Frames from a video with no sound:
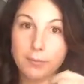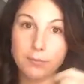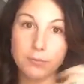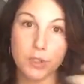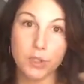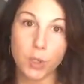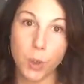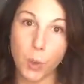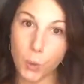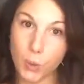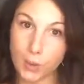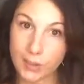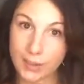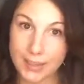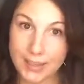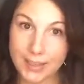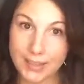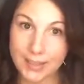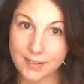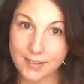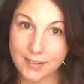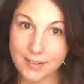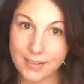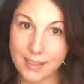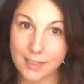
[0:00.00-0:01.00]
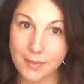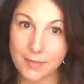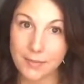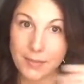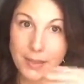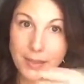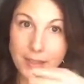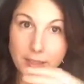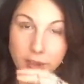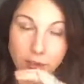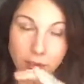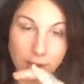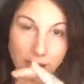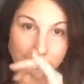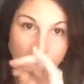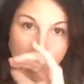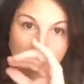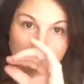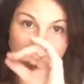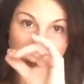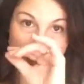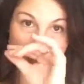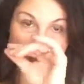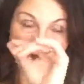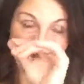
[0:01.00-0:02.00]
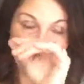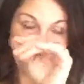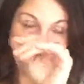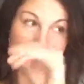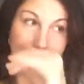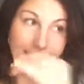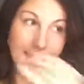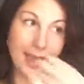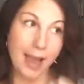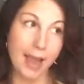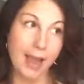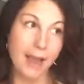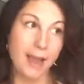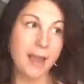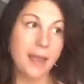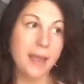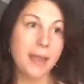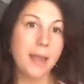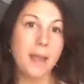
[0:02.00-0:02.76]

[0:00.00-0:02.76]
totally guilty of like trying to be like that.